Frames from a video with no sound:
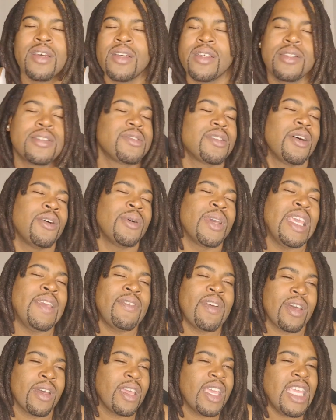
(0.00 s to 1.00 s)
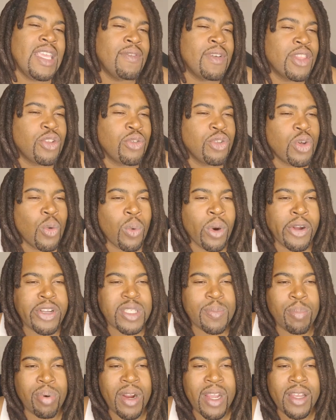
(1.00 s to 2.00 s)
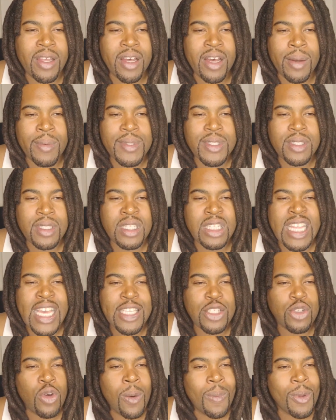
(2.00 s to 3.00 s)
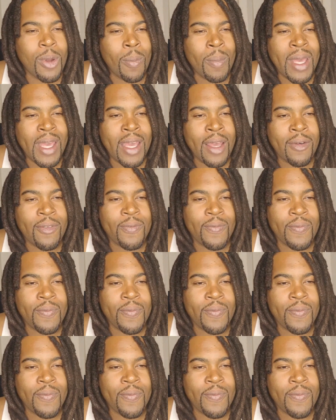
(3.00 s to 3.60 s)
So even through the worst breakups, that Scorpio man,